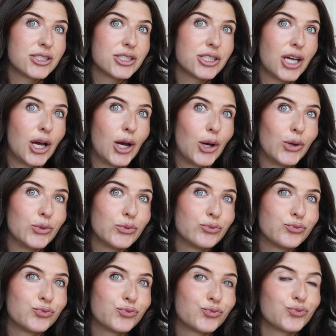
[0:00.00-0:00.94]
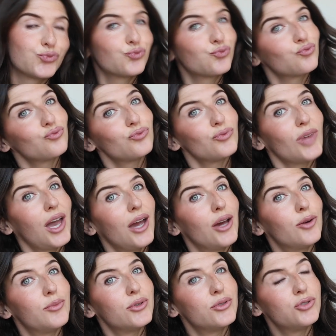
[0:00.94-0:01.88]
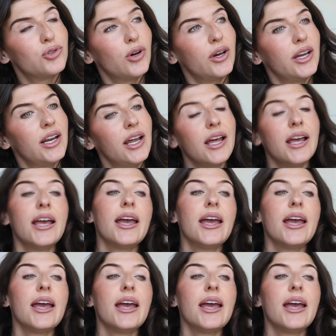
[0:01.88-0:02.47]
So I hope you enjoyed,